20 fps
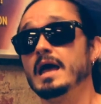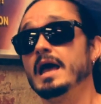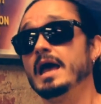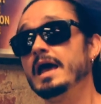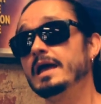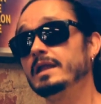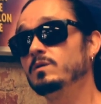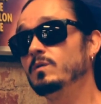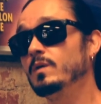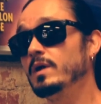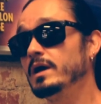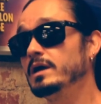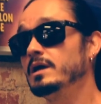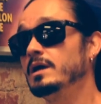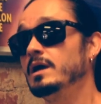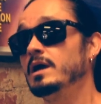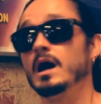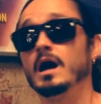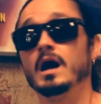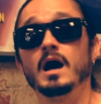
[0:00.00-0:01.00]
Anyway,
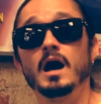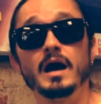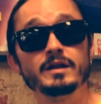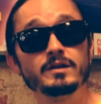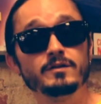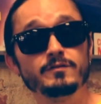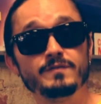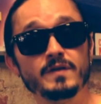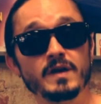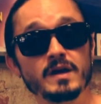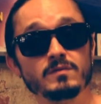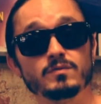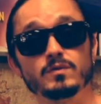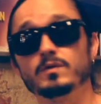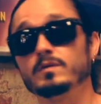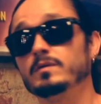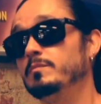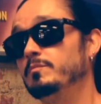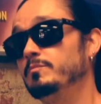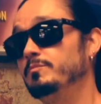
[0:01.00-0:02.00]
I need a
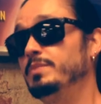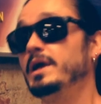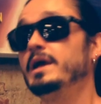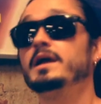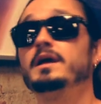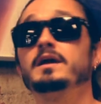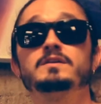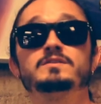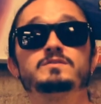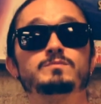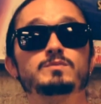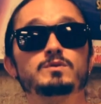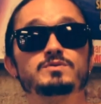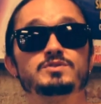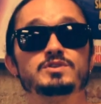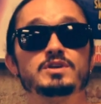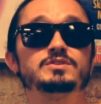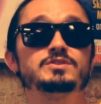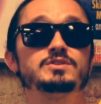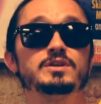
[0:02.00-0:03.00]
favor. Bands,
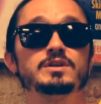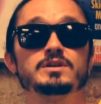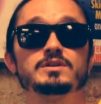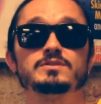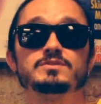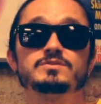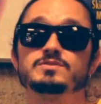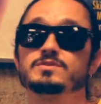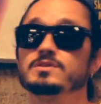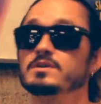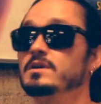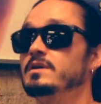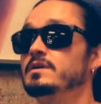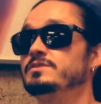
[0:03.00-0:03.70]
musicians,